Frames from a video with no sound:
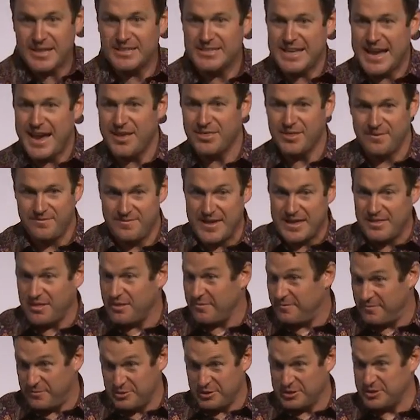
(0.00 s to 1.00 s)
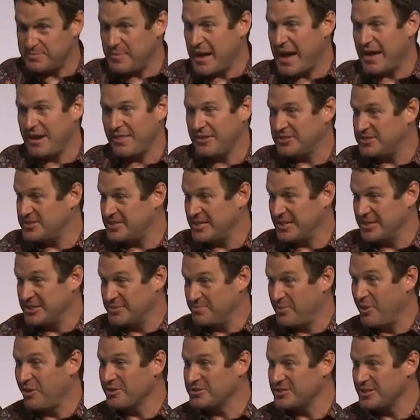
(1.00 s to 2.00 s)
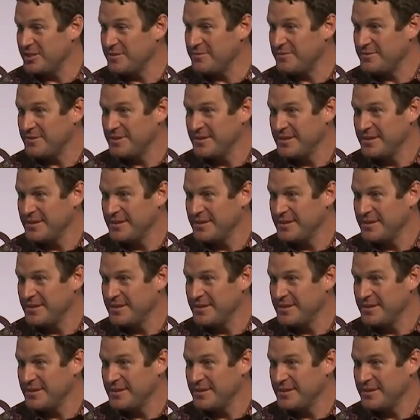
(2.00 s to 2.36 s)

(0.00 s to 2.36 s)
down the fact the first part of this thing is positive